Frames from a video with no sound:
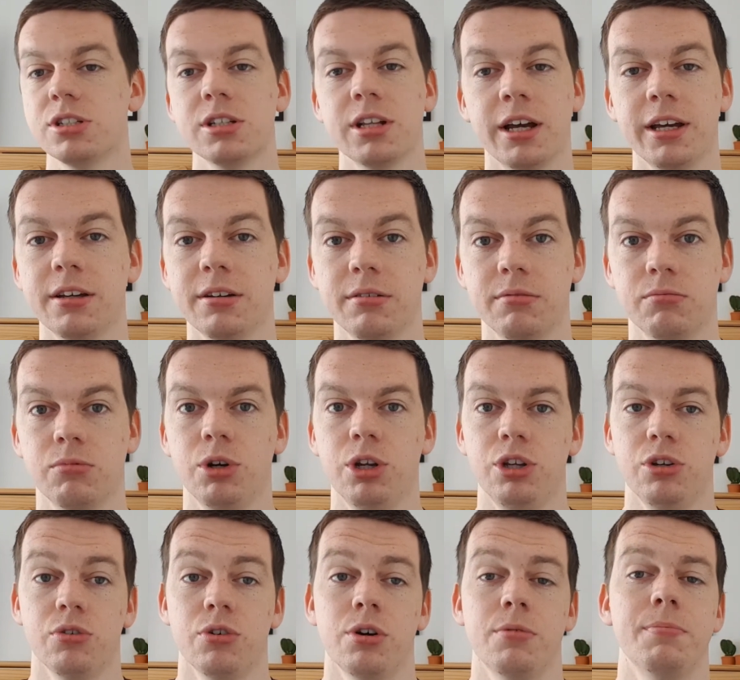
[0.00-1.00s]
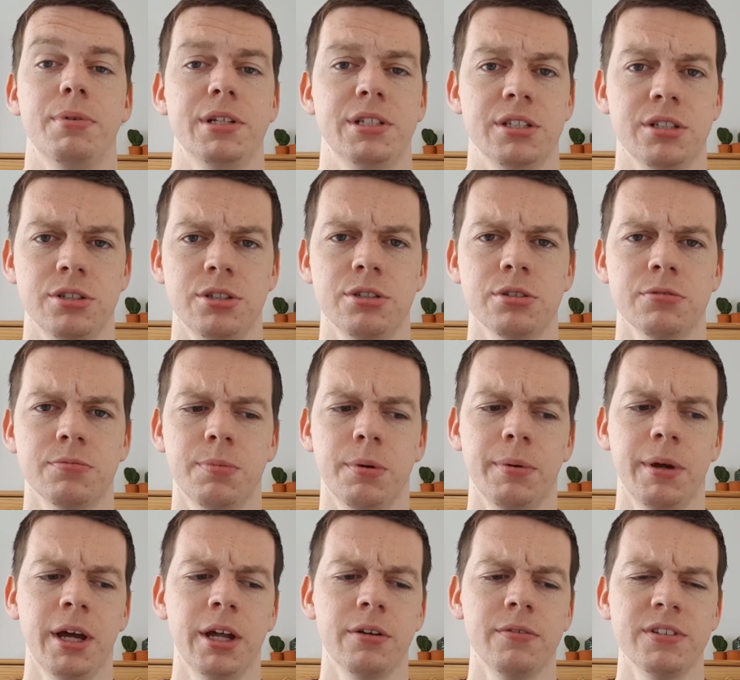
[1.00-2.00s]
like running your own business, you'll have
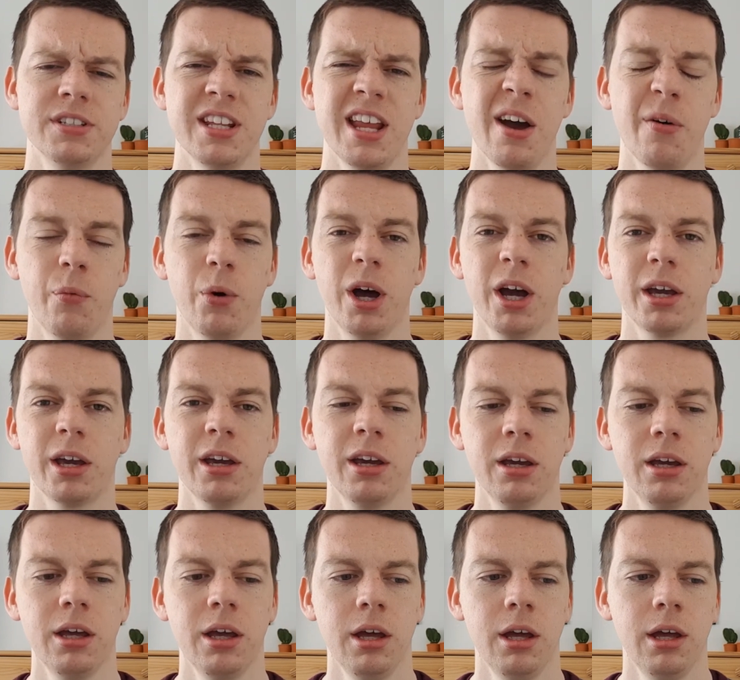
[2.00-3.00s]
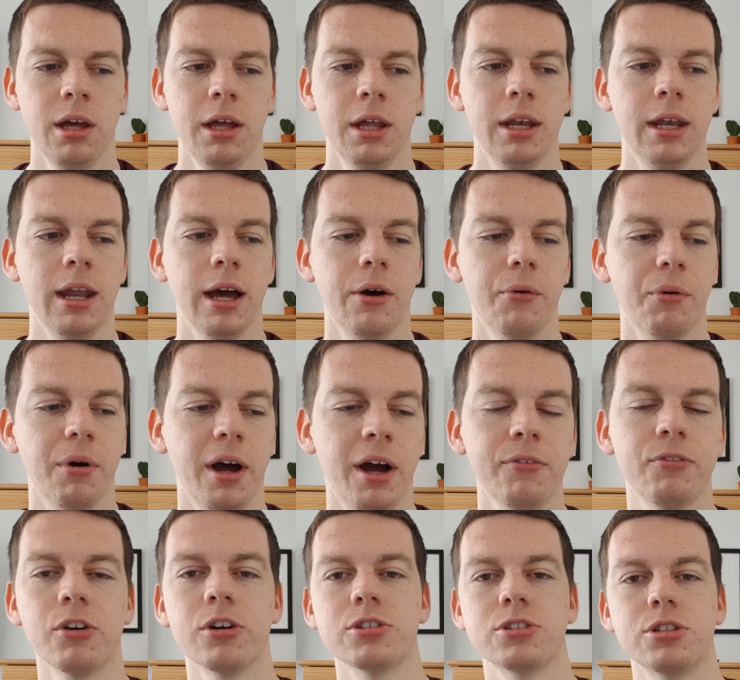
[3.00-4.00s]
probably heard of is networking. Now,
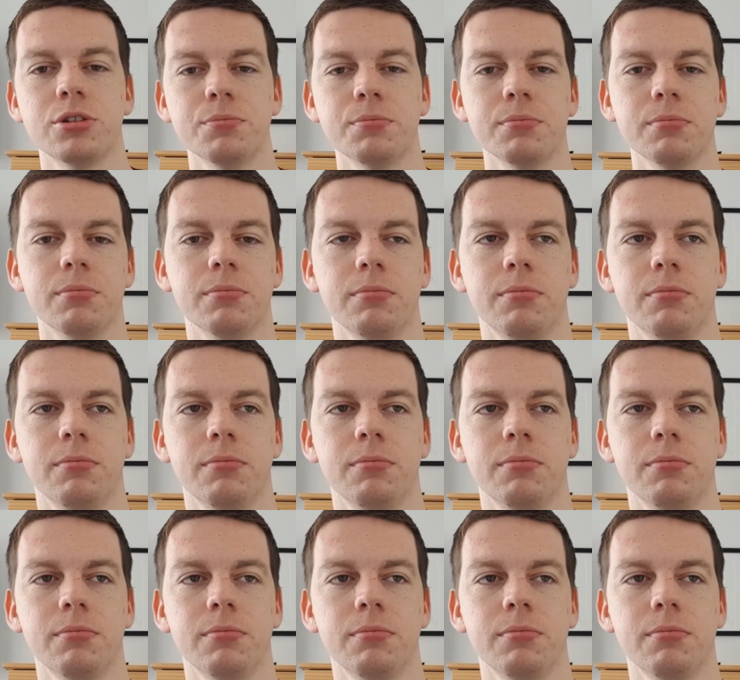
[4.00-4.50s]
I've got some